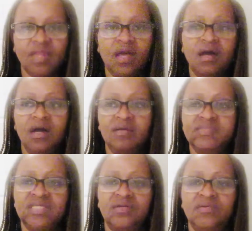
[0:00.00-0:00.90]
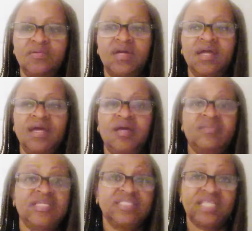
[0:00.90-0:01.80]
So
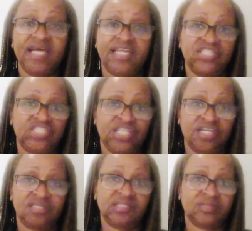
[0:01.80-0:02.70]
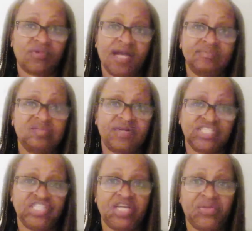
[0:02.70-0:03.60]
please like and share, subscribe to my
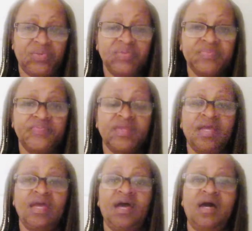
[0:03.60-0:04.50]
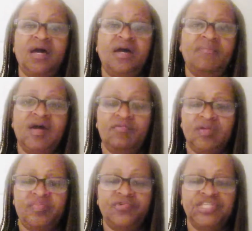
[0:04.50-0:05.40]
channel. I
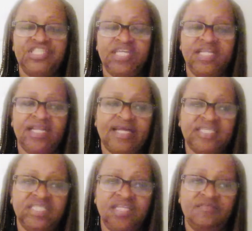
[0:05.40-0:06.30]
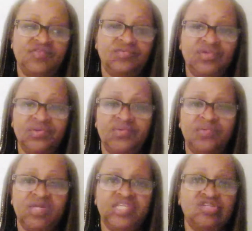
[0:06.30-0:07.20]
would appreciate it. Like I said, if you're
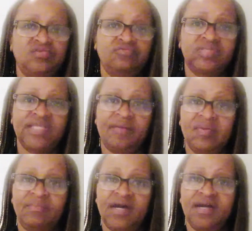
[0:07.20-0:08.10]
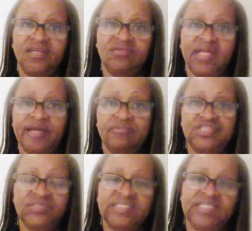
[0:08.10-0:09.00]
new and you stopping by and you like
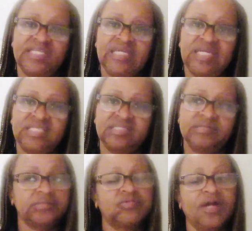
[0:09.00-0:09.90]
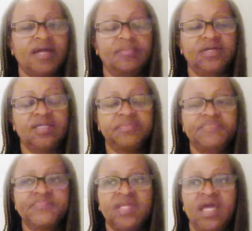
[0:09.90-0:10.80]
what you see, hit the subscribe button.